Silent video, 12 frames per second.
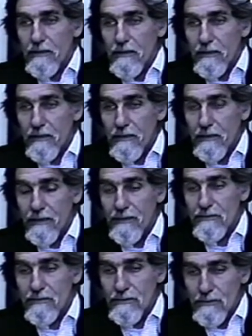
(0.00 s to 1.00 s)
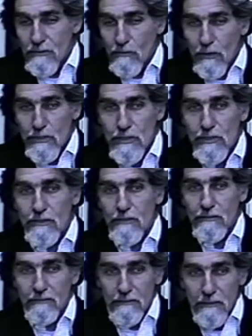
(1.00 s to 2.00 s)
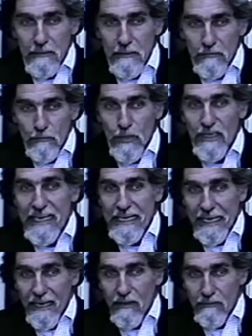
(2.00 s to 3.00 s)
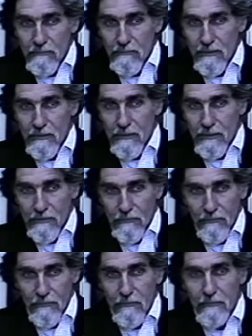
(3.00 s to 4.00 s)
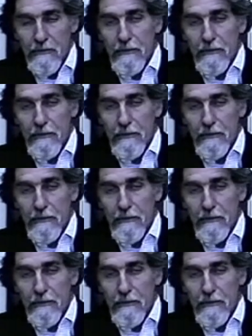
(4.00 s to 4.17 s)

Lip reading: And it's just a question of bringing out various